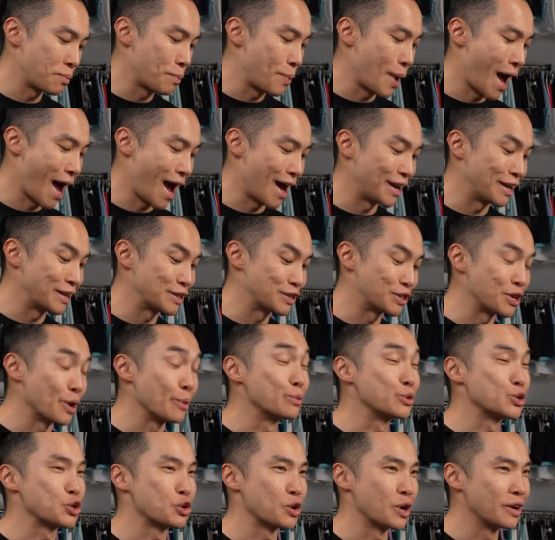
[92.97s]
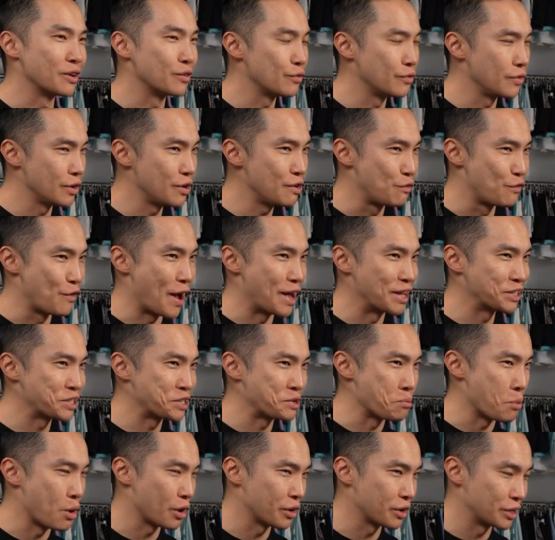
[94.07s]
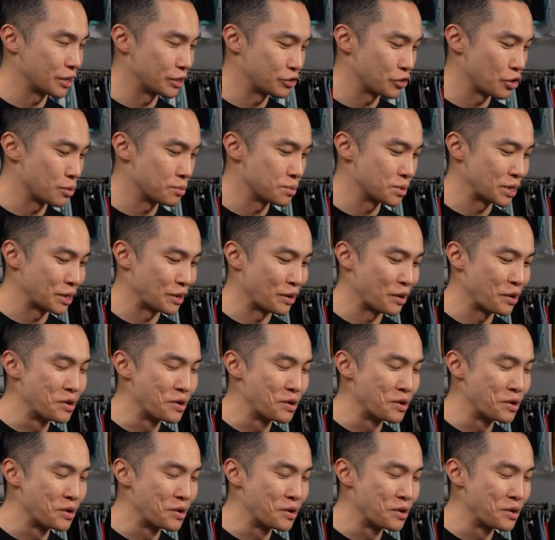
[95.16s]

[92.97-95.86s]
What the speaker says: padding substrate. Very fancy marketing terms here.